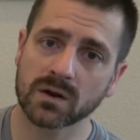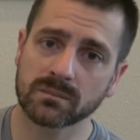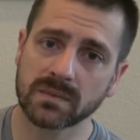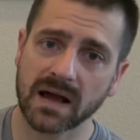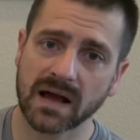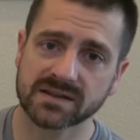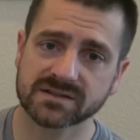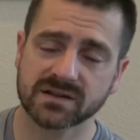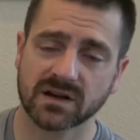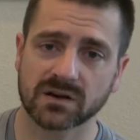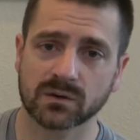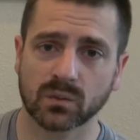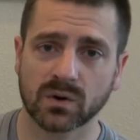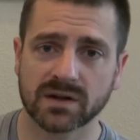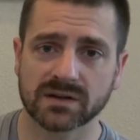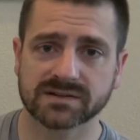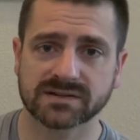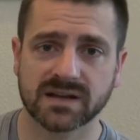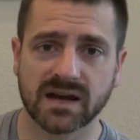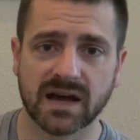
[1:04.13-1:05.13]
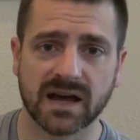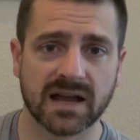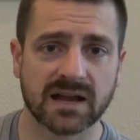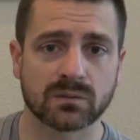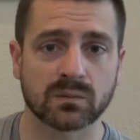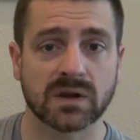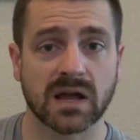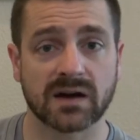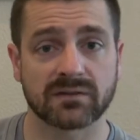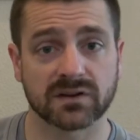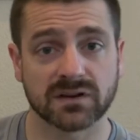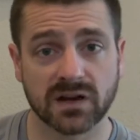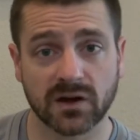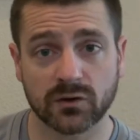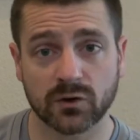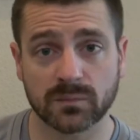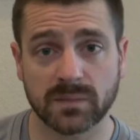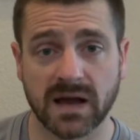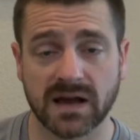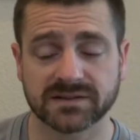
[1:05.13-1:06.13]
mass on one side, we have
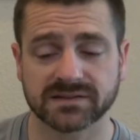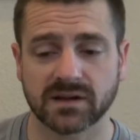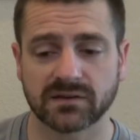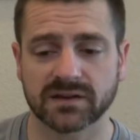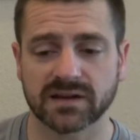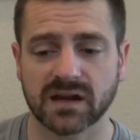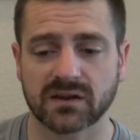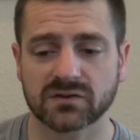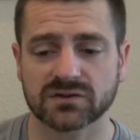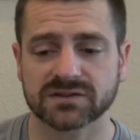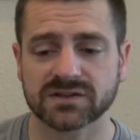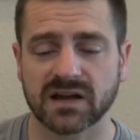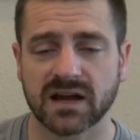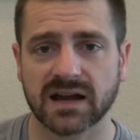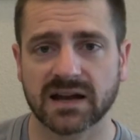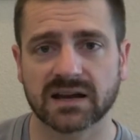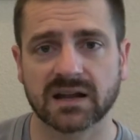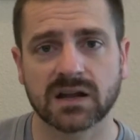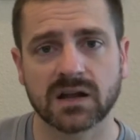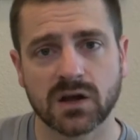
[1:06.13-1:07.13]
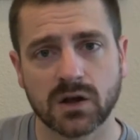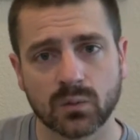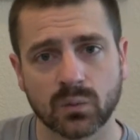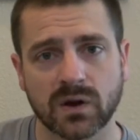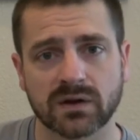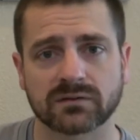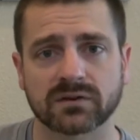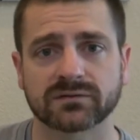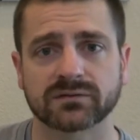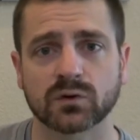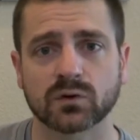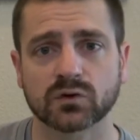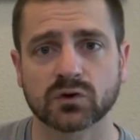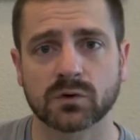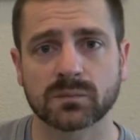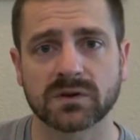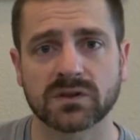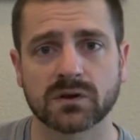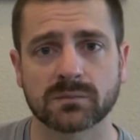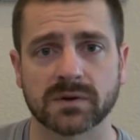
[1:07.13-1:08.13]
another mass on the other side, we have a
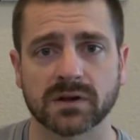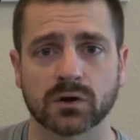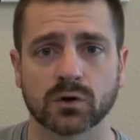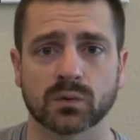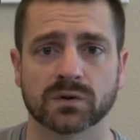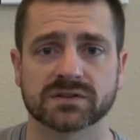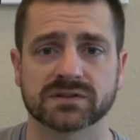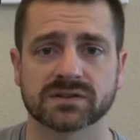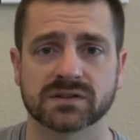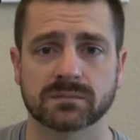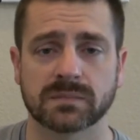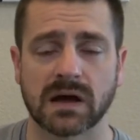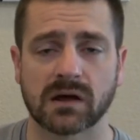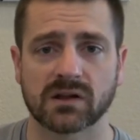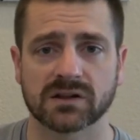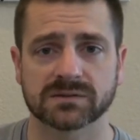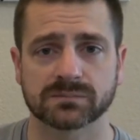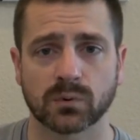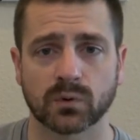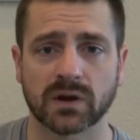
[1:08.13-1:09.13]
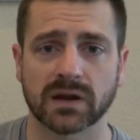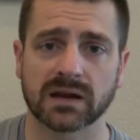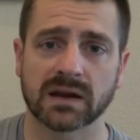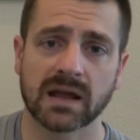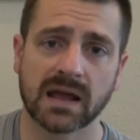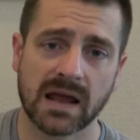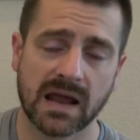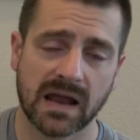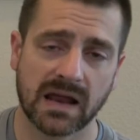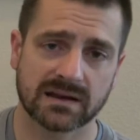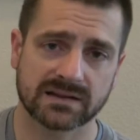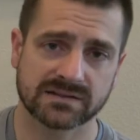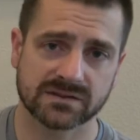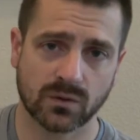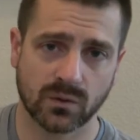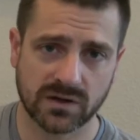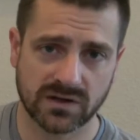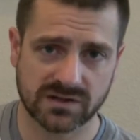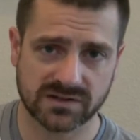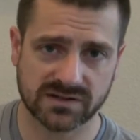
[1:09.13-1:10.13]
fulcrum in the middle, which is the balance point, and it's
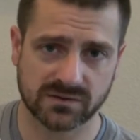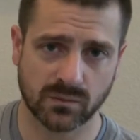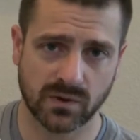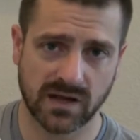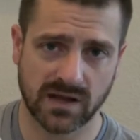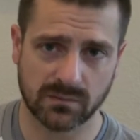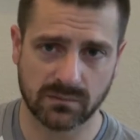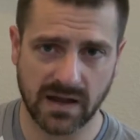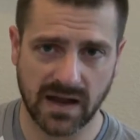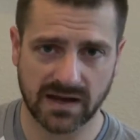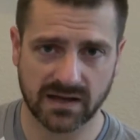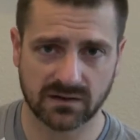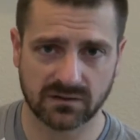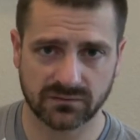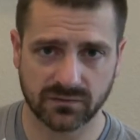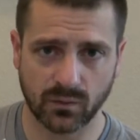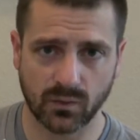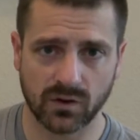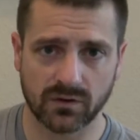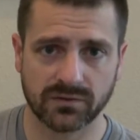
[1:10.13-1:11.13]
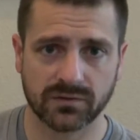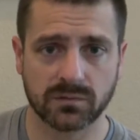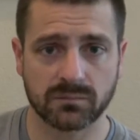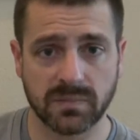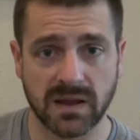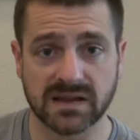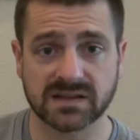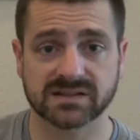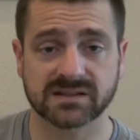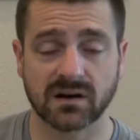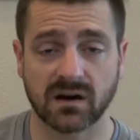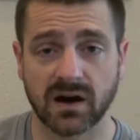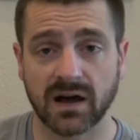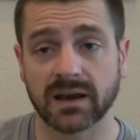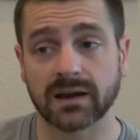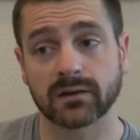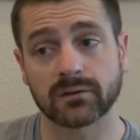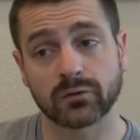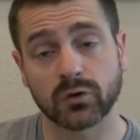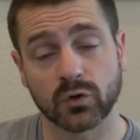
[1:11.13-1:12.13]
going to swing back and forth based
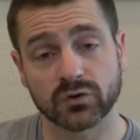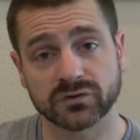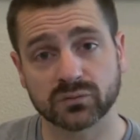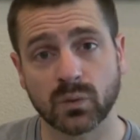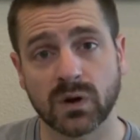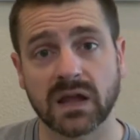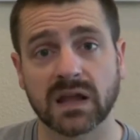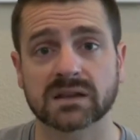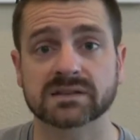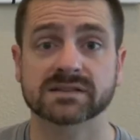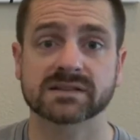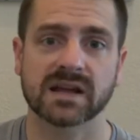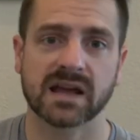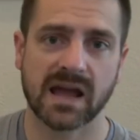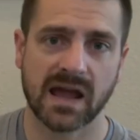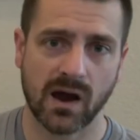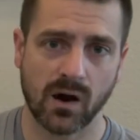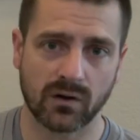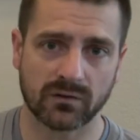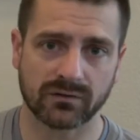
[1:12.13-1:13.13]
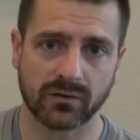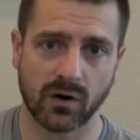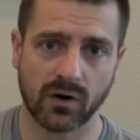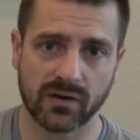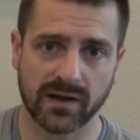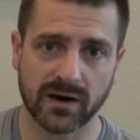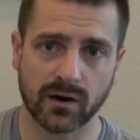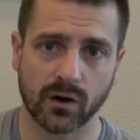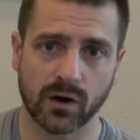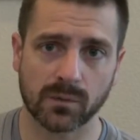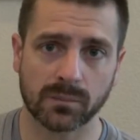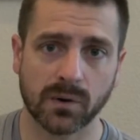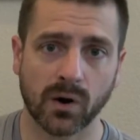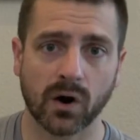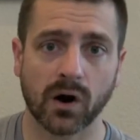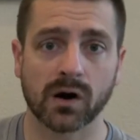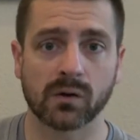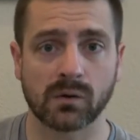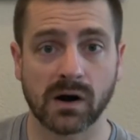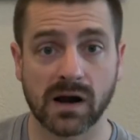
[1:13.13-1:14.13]
on those weights, how far they are
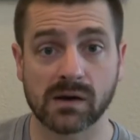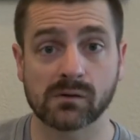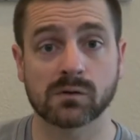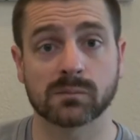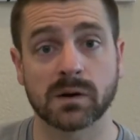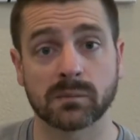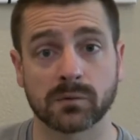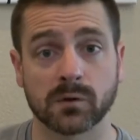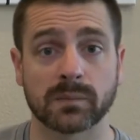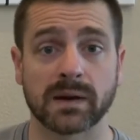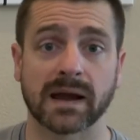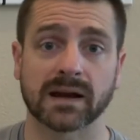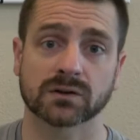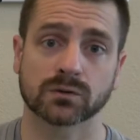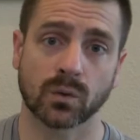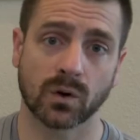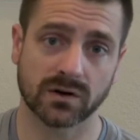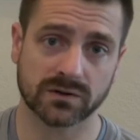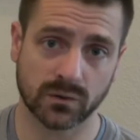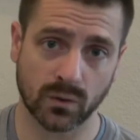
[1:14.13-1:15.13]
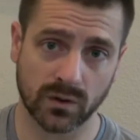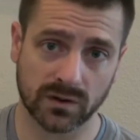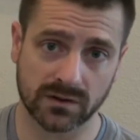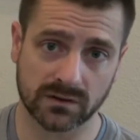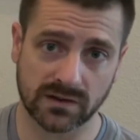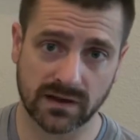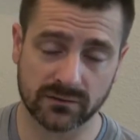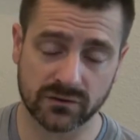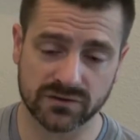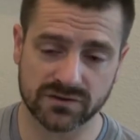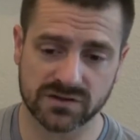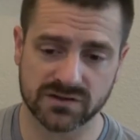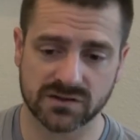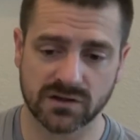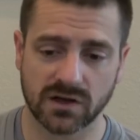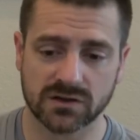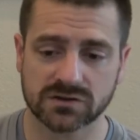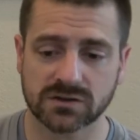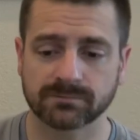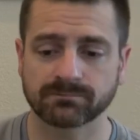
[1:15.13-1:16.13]
apart, right? Remember back to our torque and levers
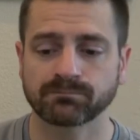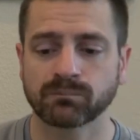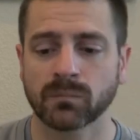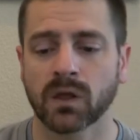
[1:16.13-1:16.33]
discussion.